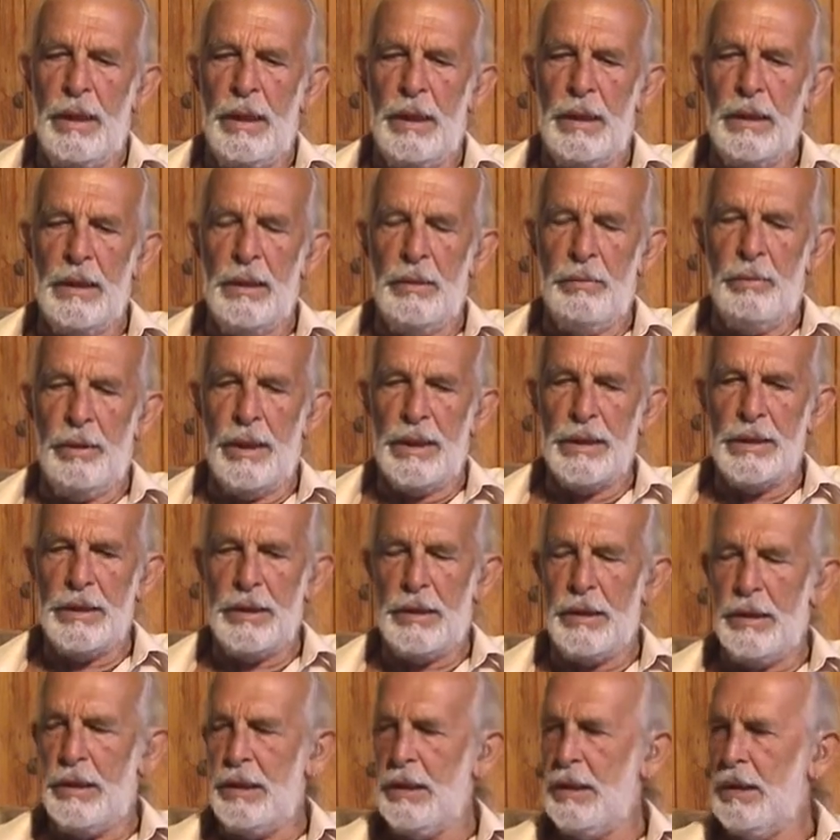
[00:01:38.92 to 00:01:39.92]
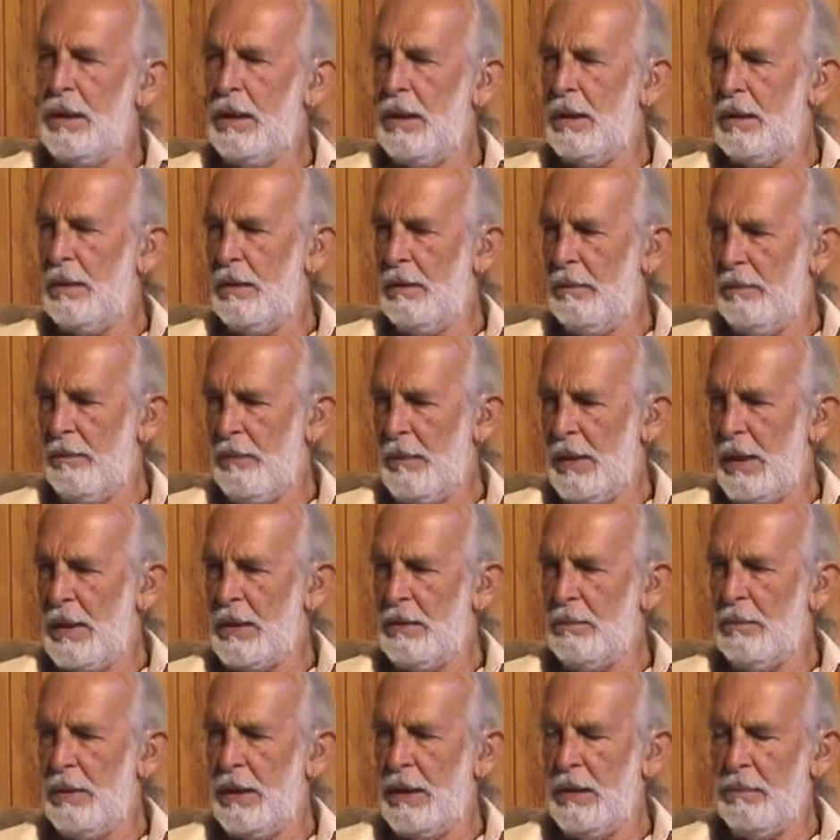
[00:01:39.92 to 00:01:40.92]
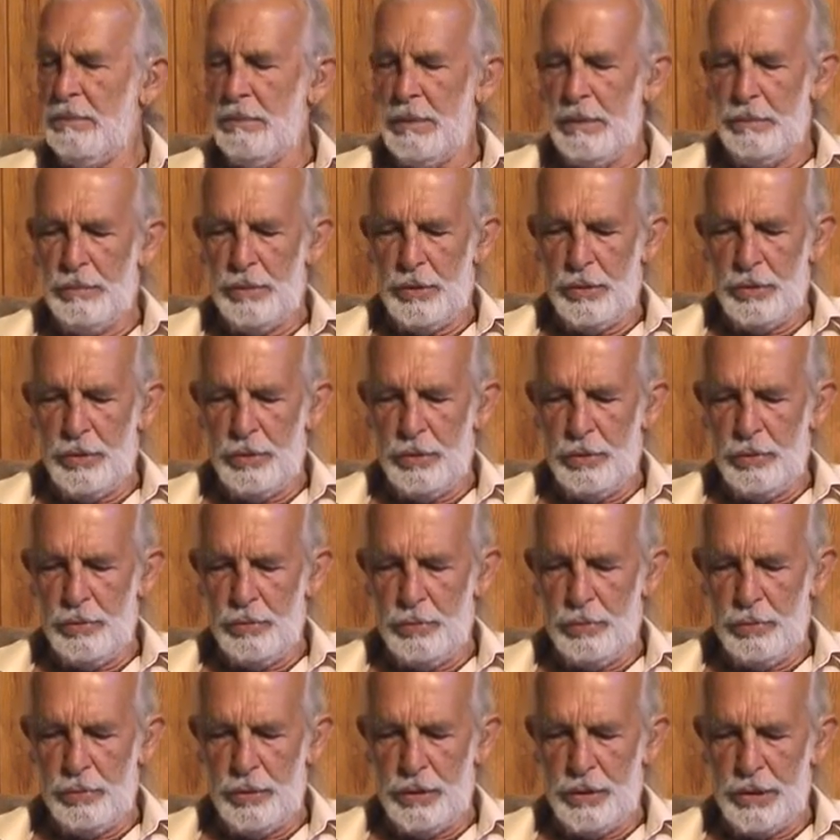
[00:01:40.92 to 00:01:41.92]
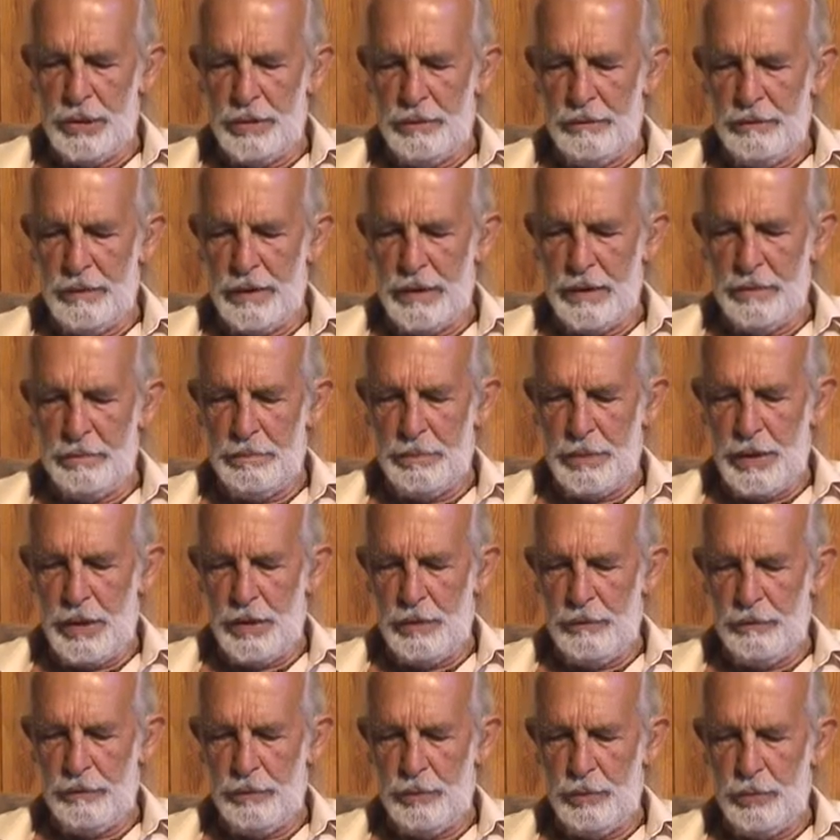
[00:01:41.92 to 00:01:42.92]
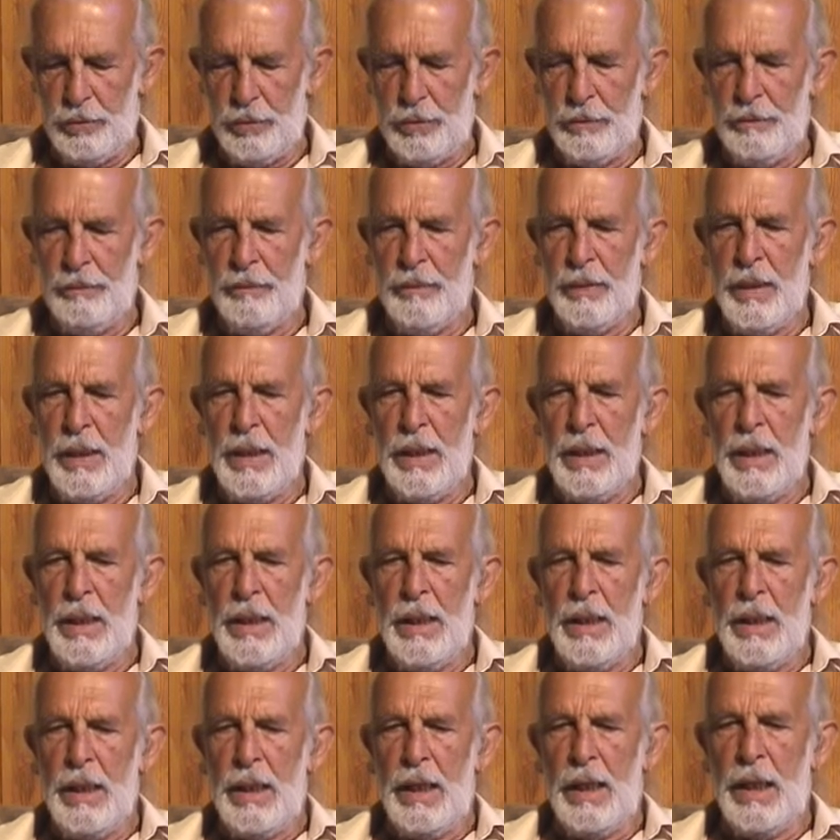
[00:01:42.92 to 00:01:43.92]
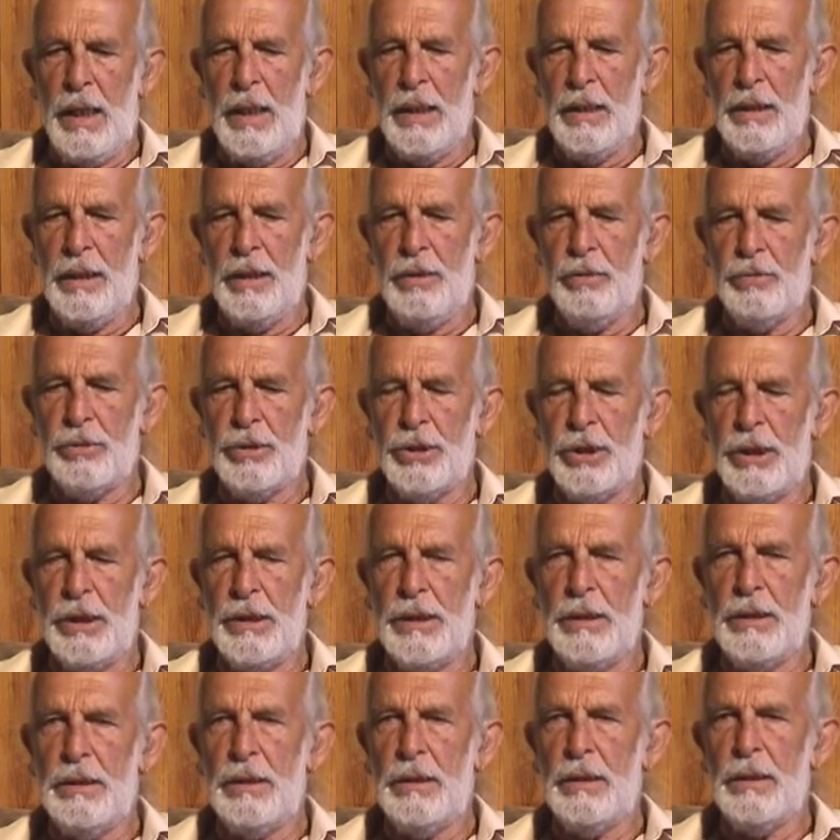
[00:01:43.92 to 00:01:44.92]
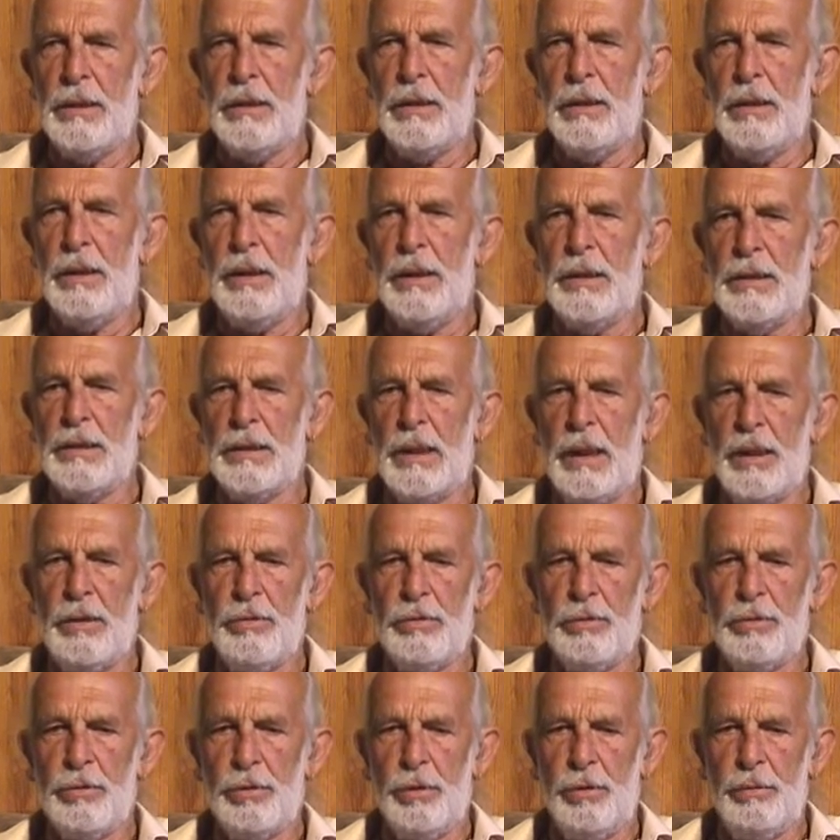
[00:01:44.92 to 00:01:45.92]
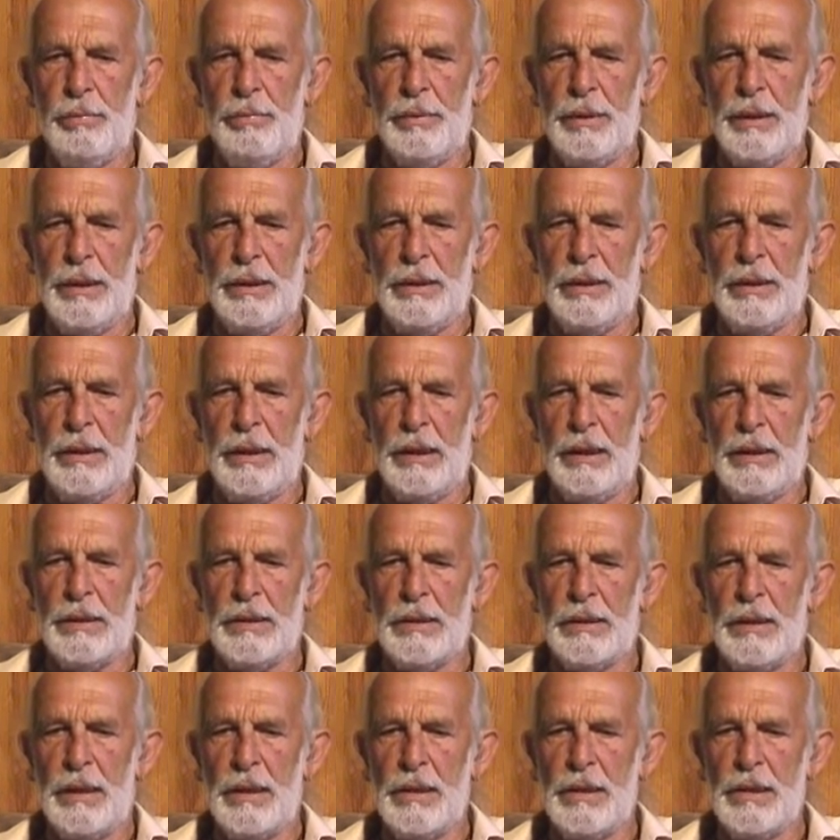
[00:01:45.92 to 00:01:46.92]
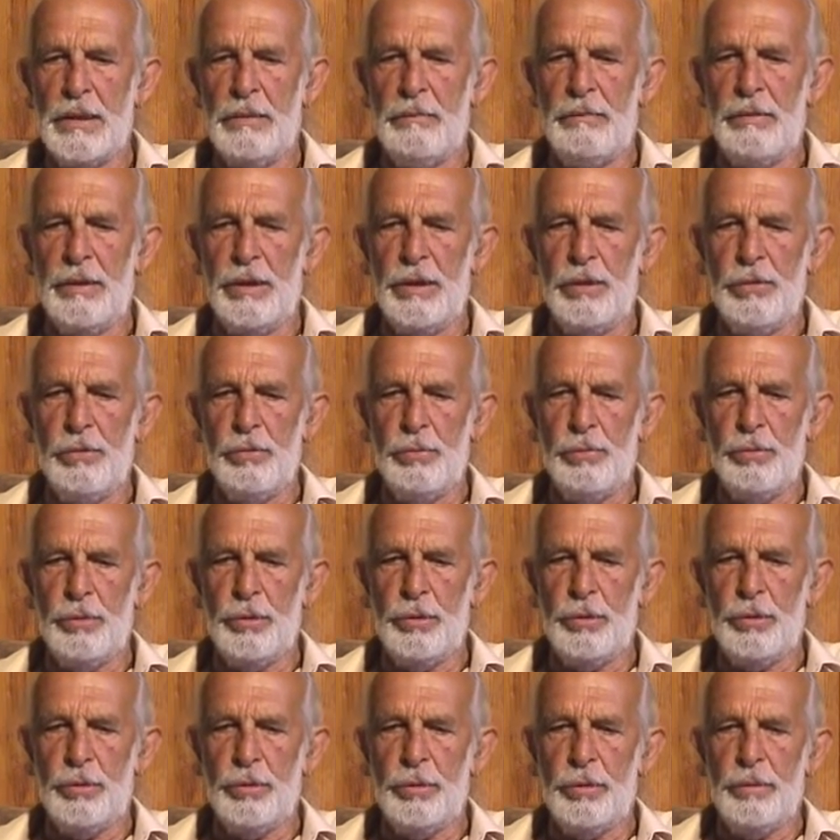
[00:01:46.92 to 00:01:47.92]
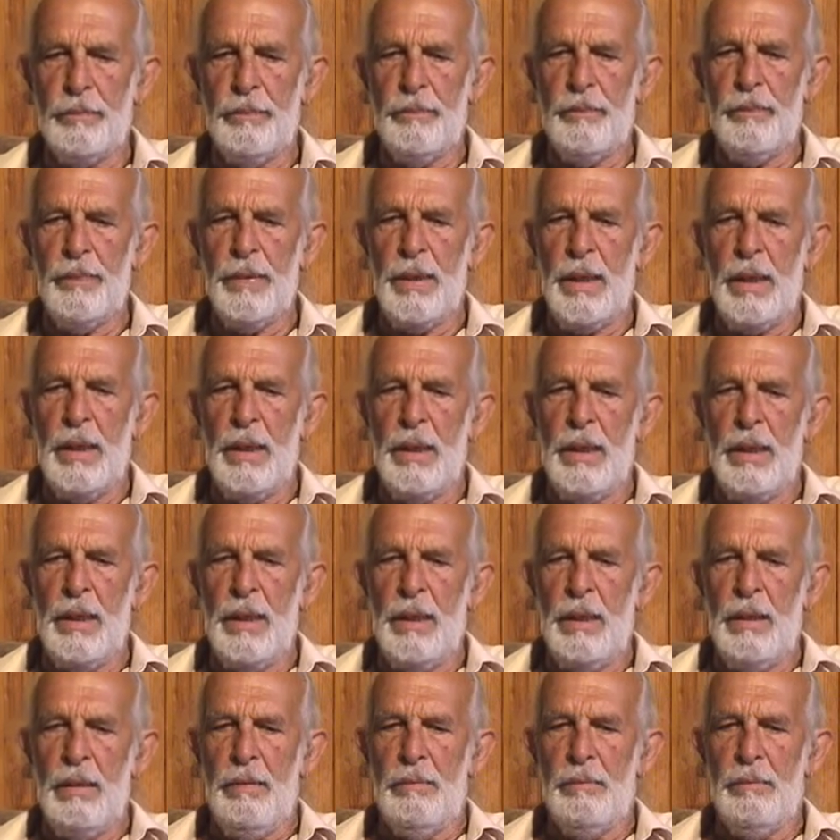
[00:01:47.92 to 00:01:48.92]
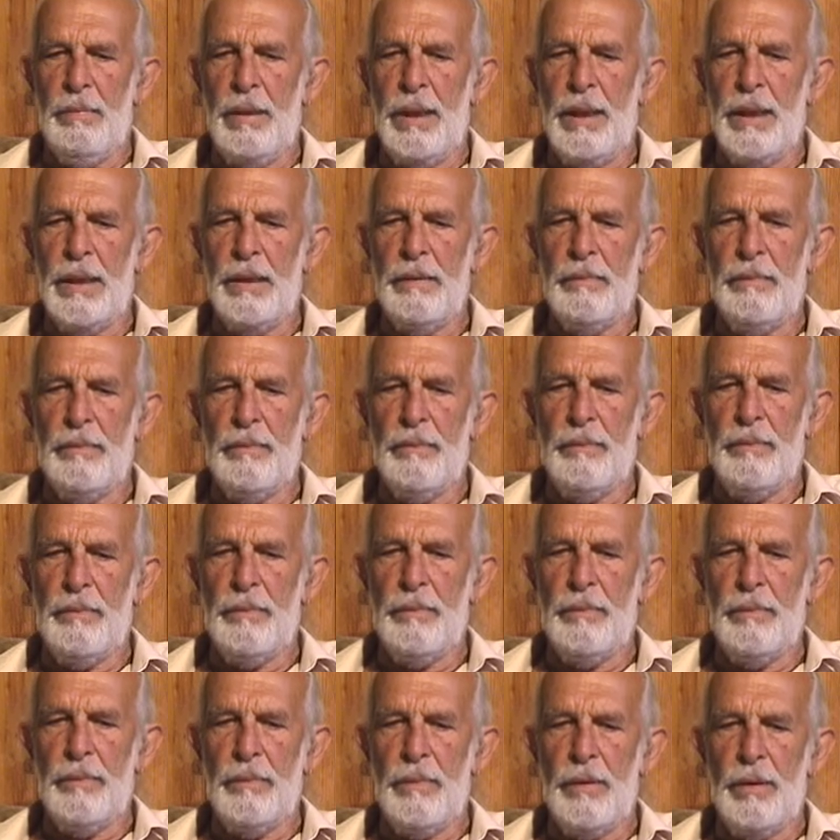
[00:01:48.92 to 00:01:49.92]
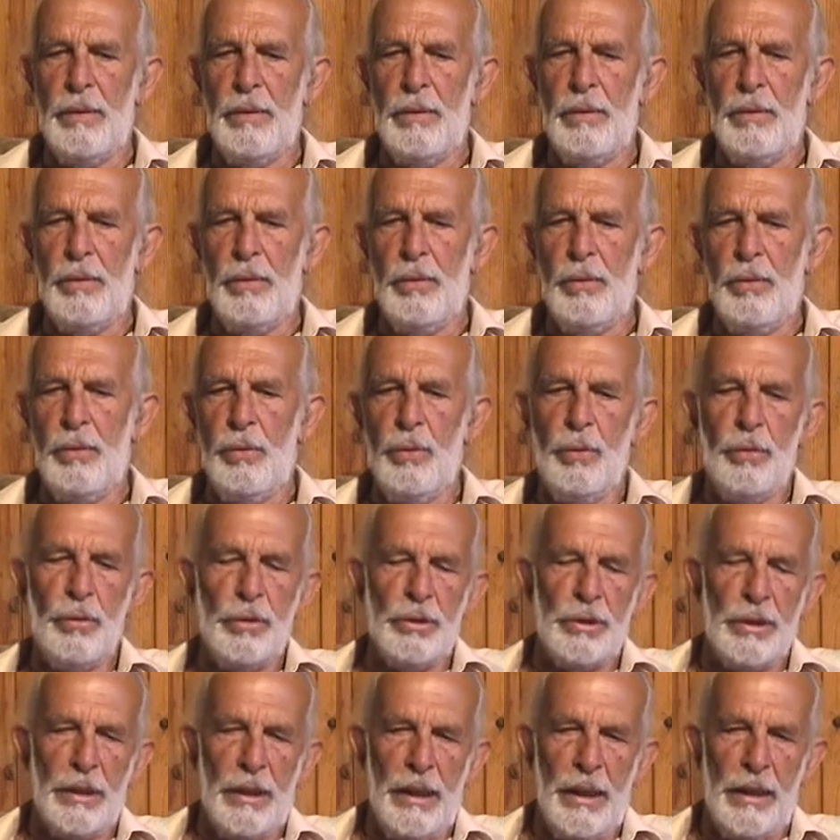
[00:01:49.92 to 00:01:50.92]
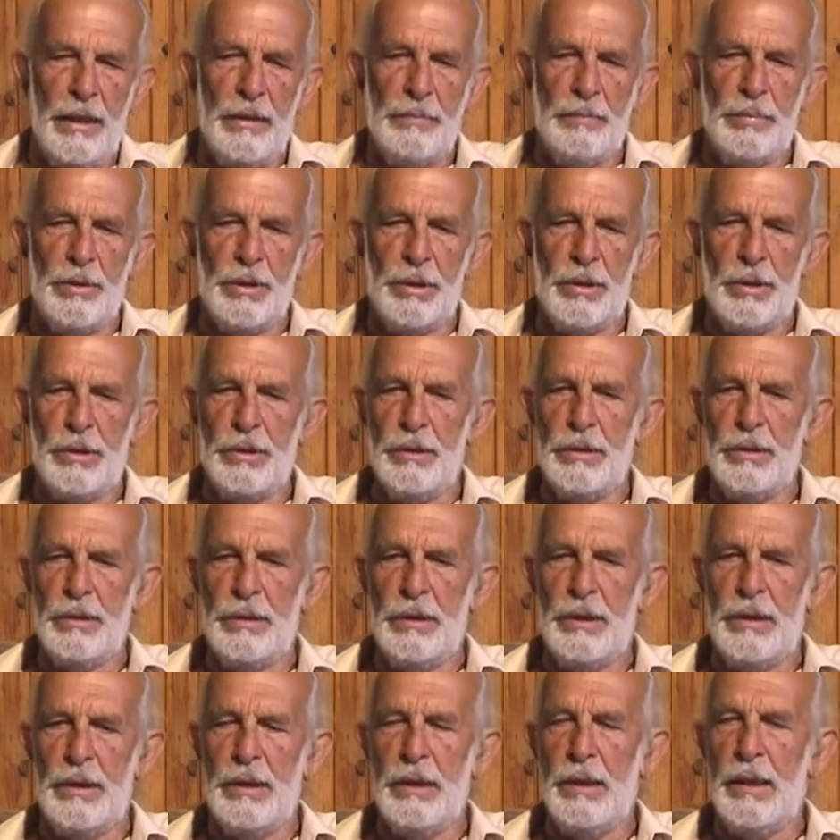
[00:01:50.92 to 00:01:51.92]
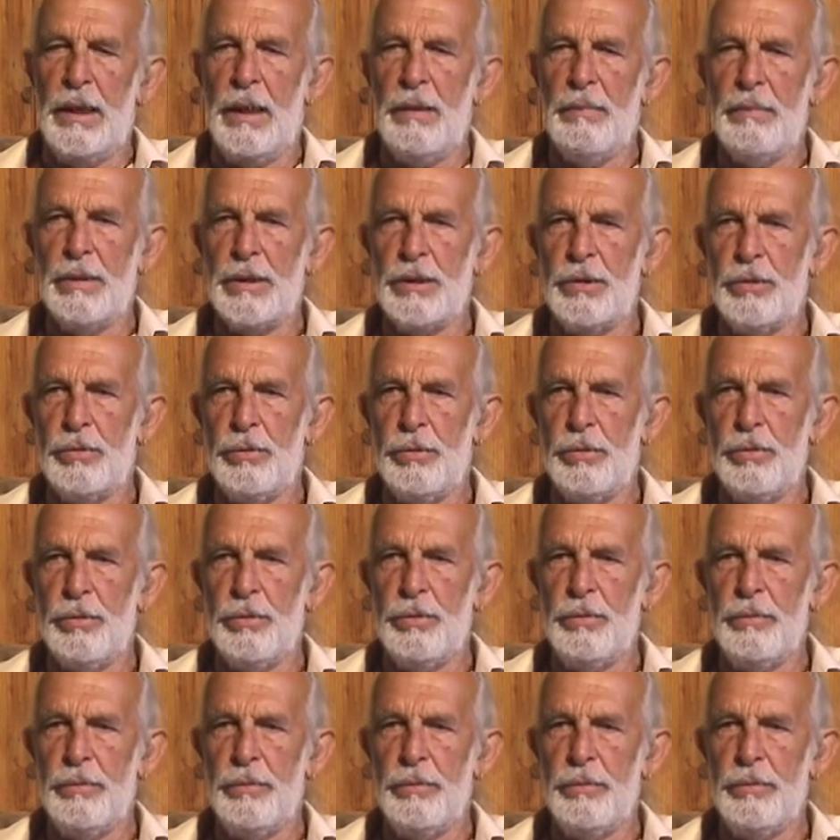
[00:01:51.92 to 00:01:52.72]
Ayahuasca, as many people know, is a very powerful entheogen, a psychotropic extensively used by all tribes in the Amazon,